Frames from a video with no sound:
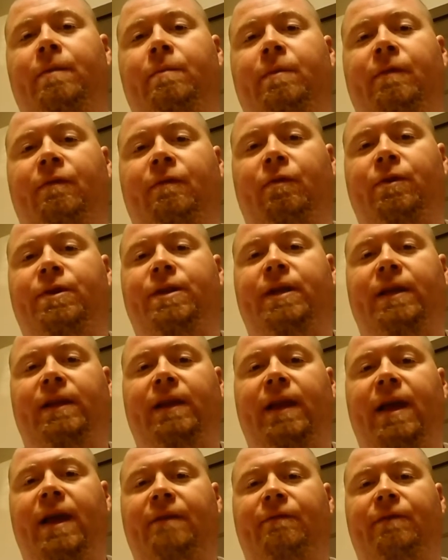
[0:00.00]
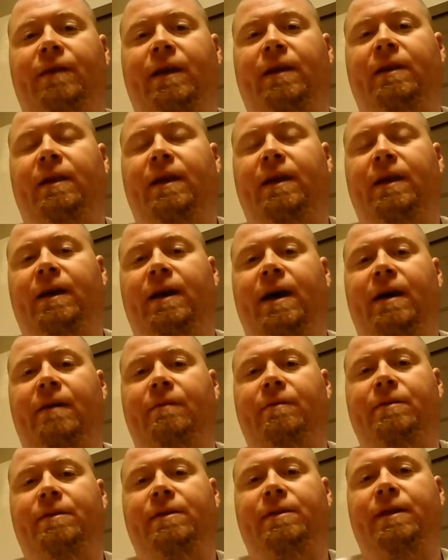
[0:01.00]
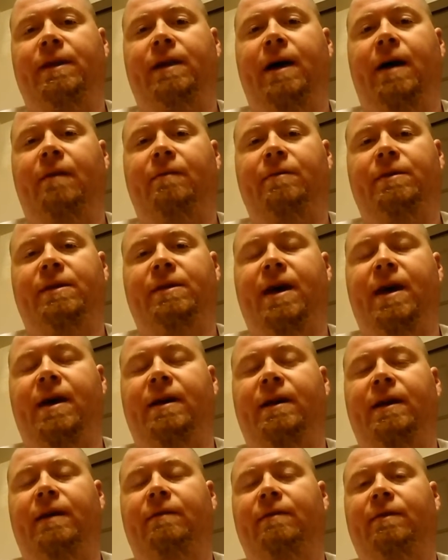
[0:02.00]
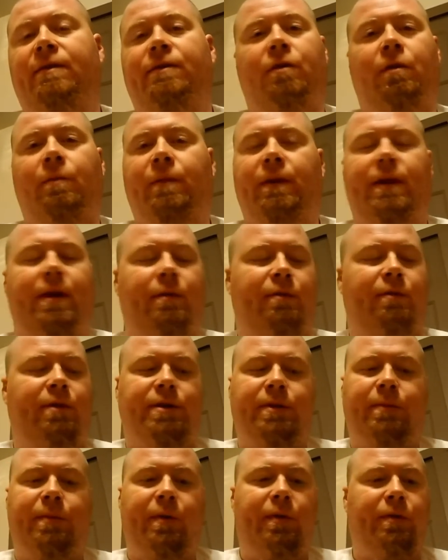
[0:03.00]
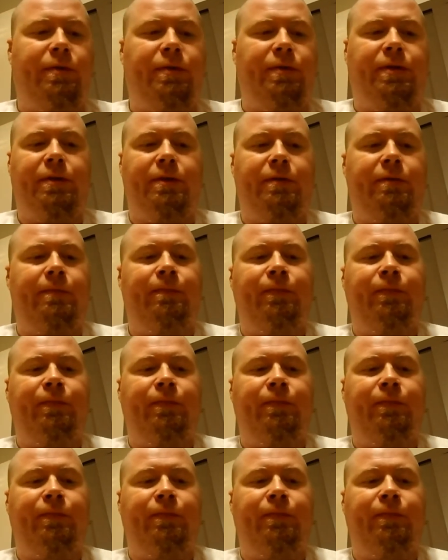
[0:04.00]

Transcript: before she left the clinic I was at, even told me they weren't supposed to.